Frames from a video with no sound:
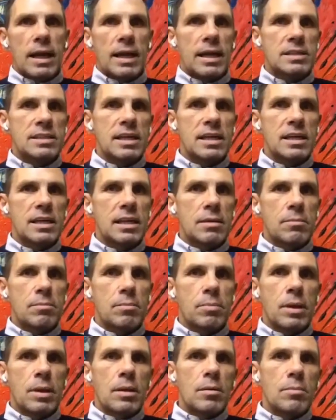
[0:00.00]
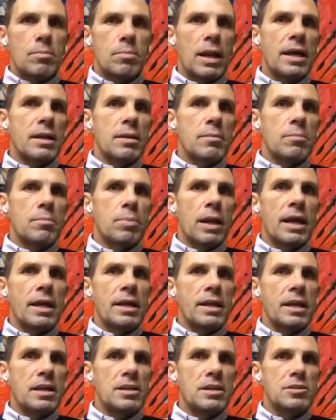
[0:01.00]
like I said,
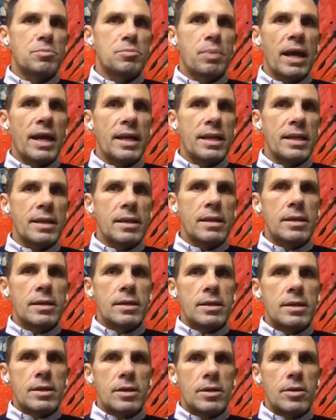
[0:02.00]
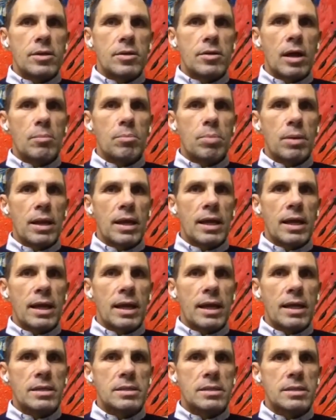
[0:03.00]
playing in Spain, I play
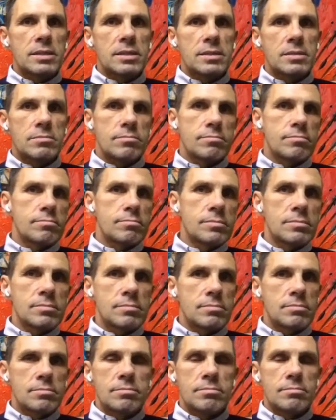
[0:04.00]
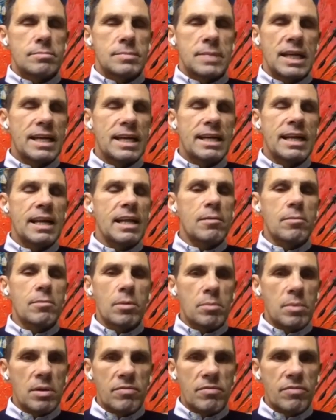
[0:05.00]
against
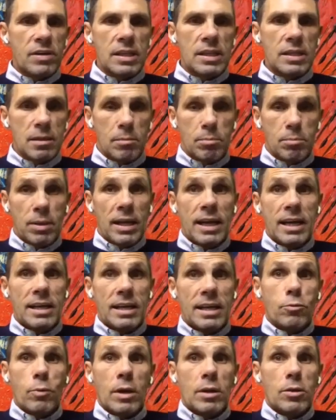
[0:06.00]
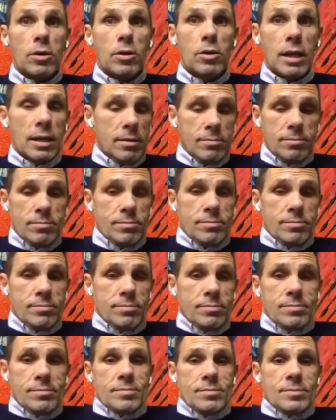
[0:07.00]
incredible midfielders. I play against Guardiola,
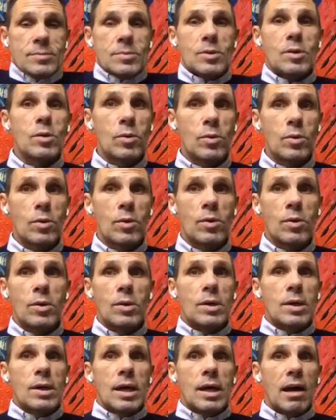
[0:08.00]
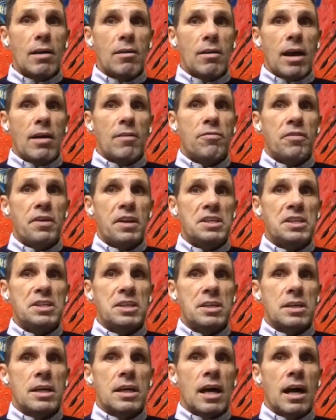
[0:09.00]
who I
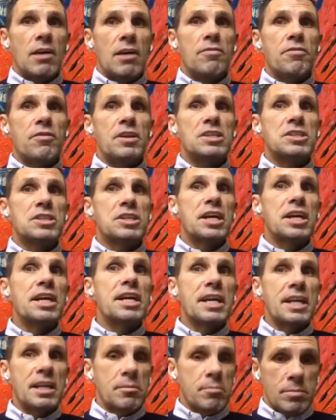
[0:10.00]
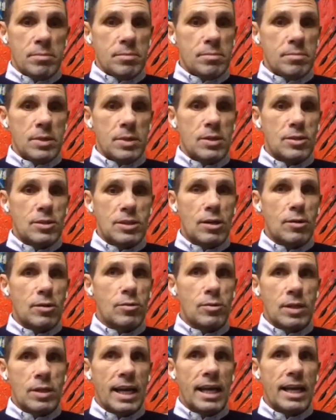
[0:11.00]
finished kicking him because I
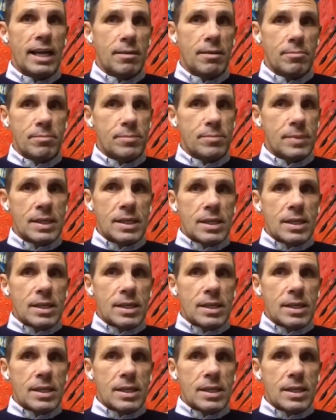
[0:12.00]
couldn't get him.